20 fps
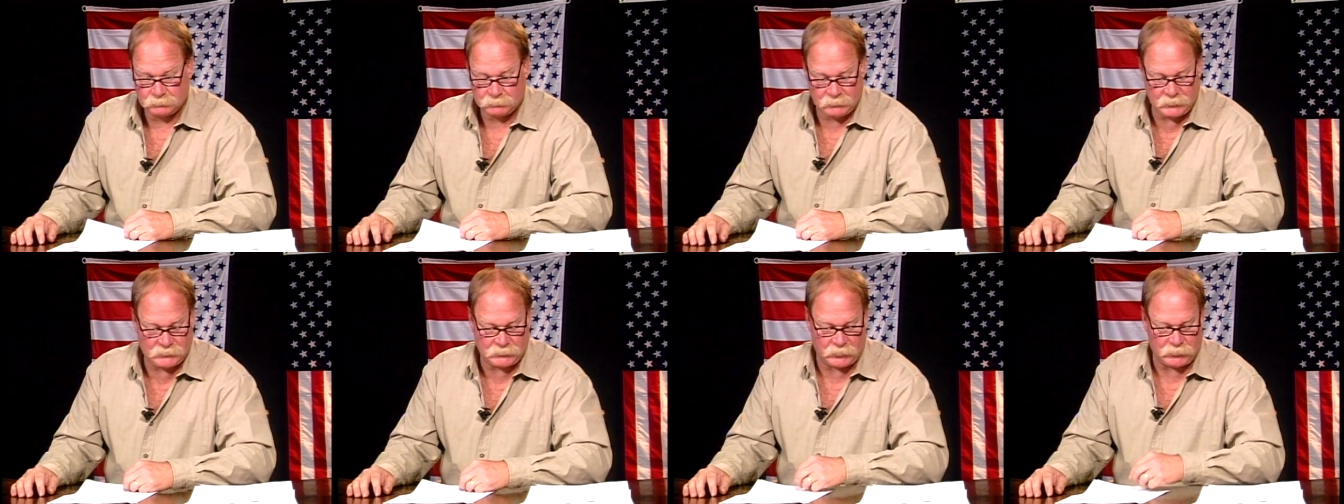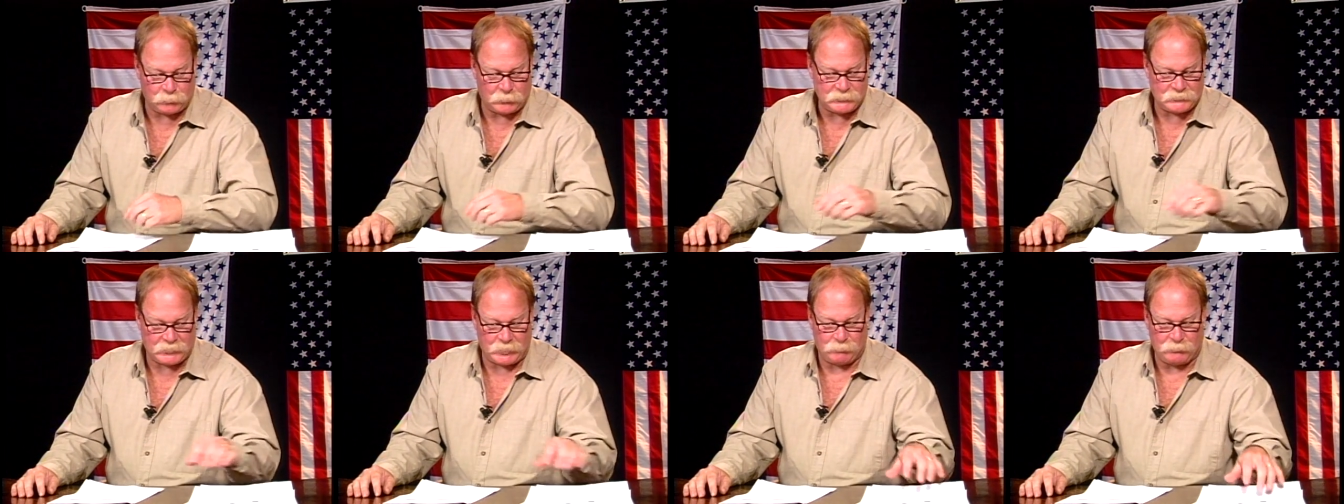These other
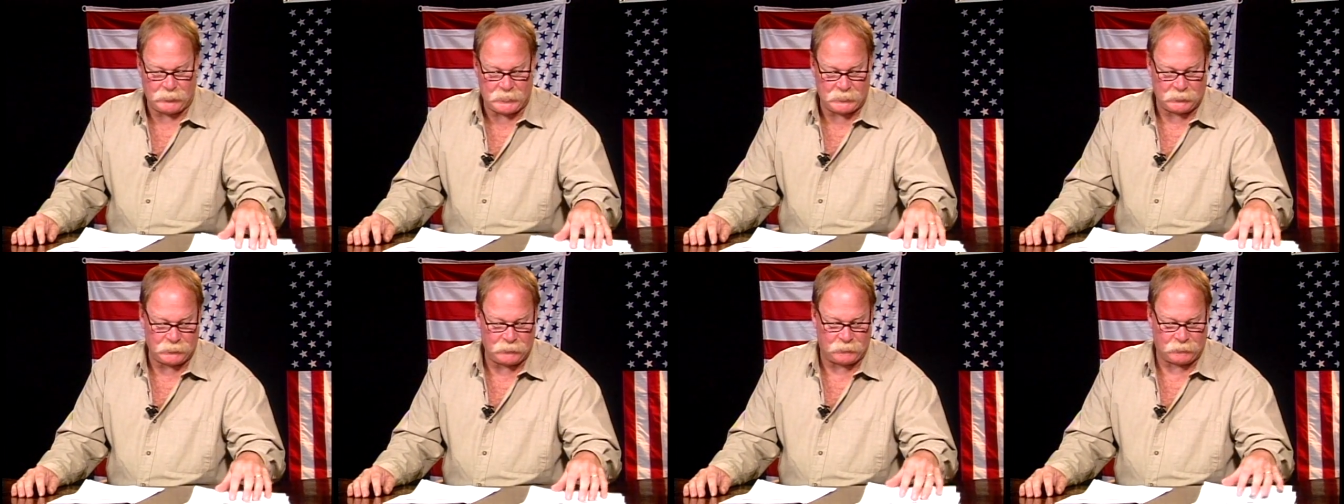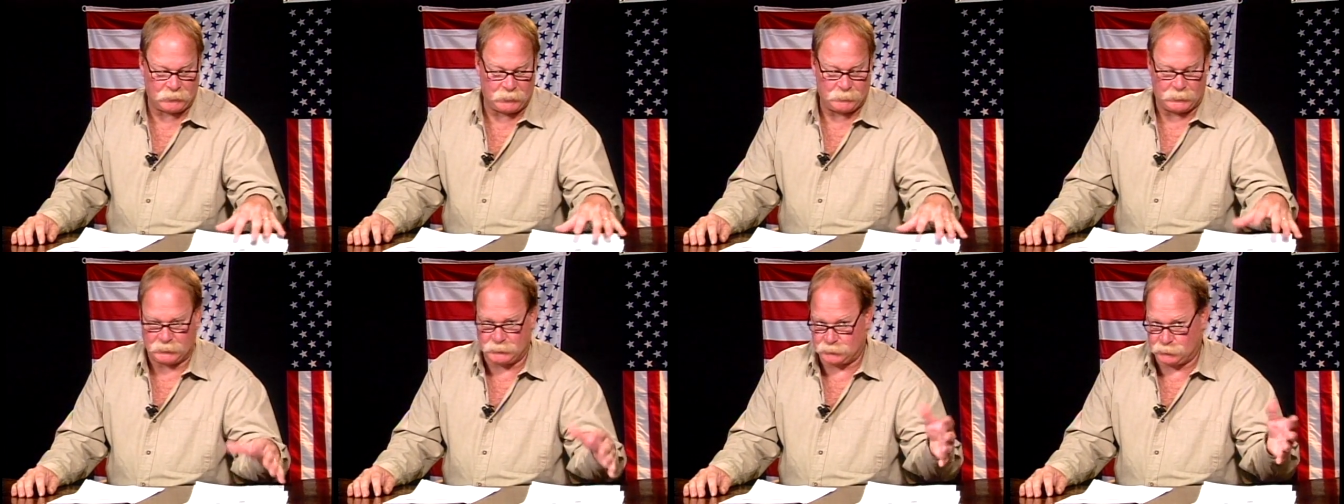ones I'm reading you
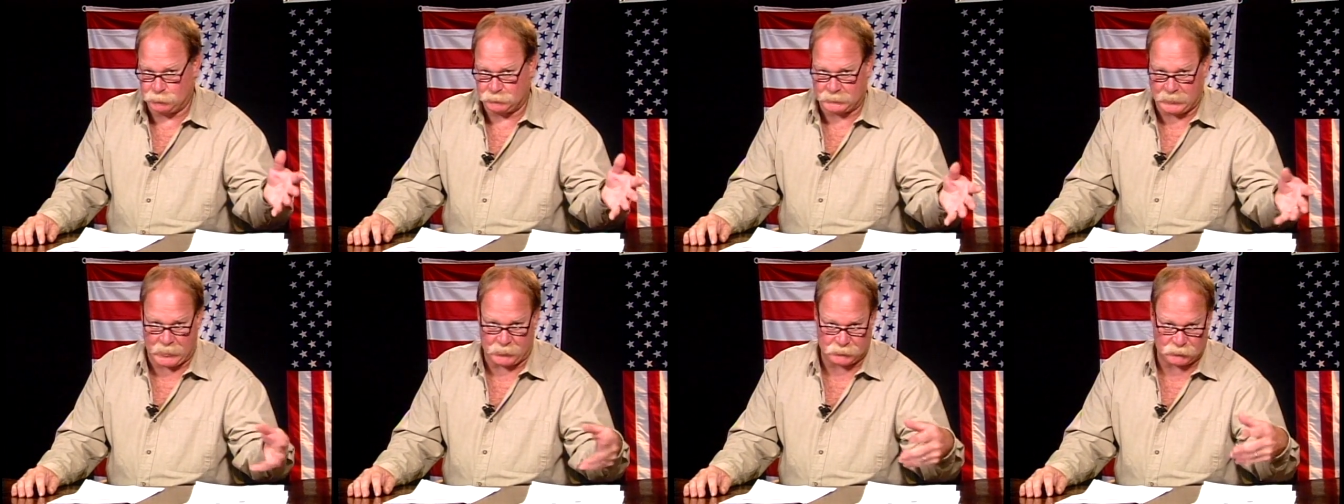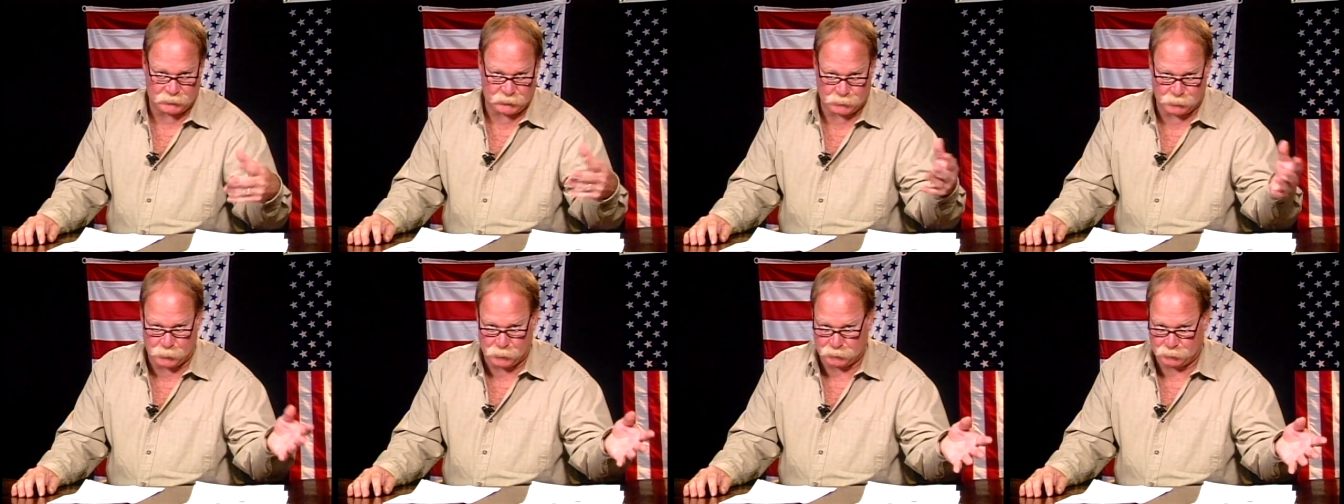from are
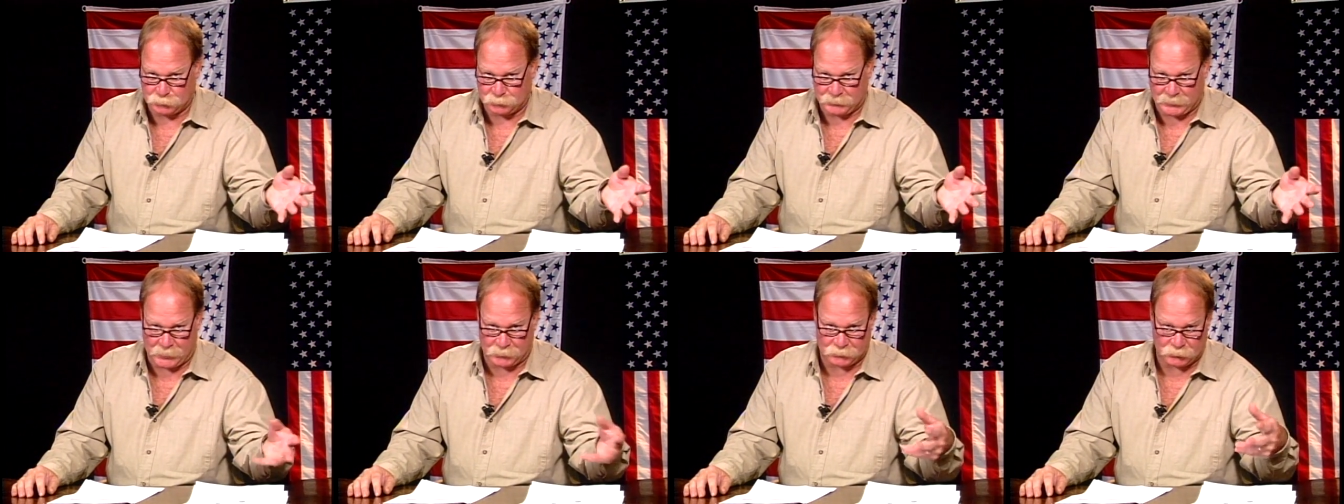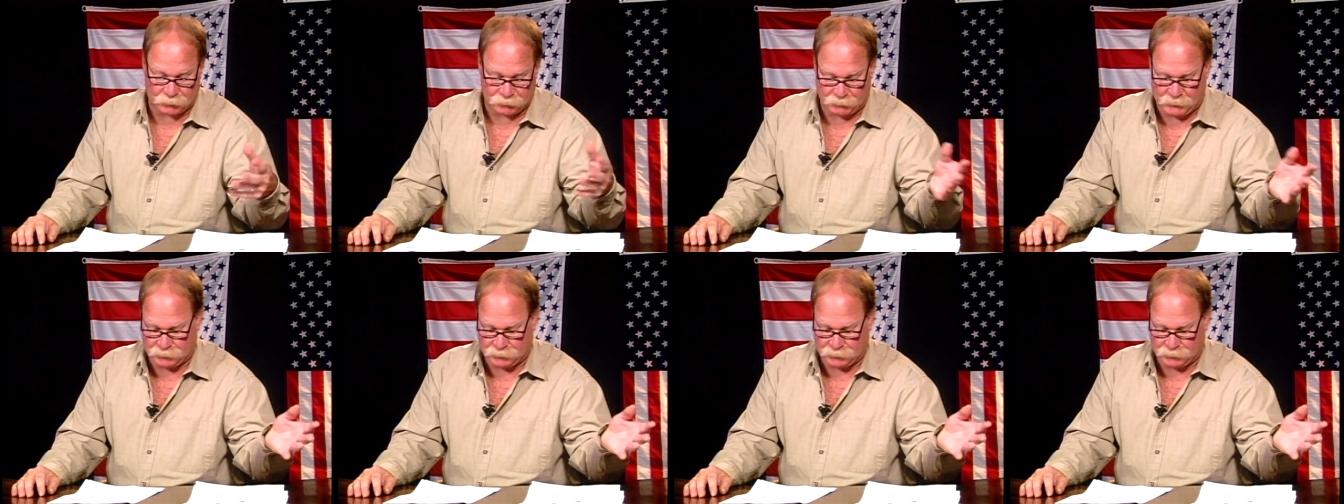2002, 2003,